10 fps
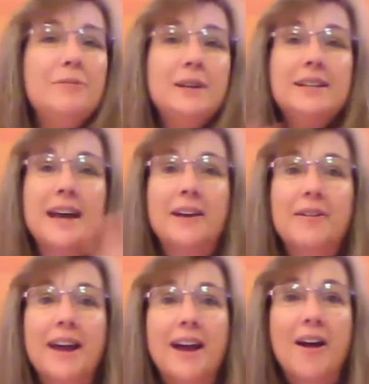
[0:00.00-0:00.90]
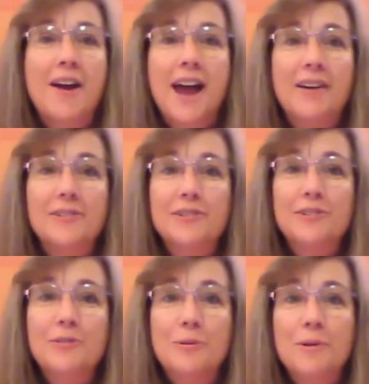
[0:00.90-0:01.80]
redecorate our houses
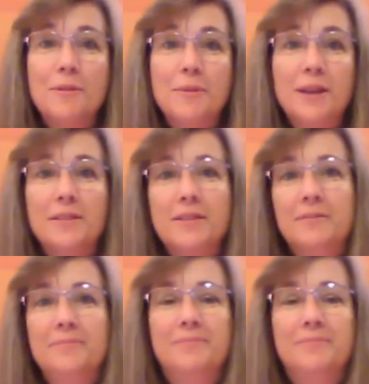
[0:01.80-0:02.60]
for one month.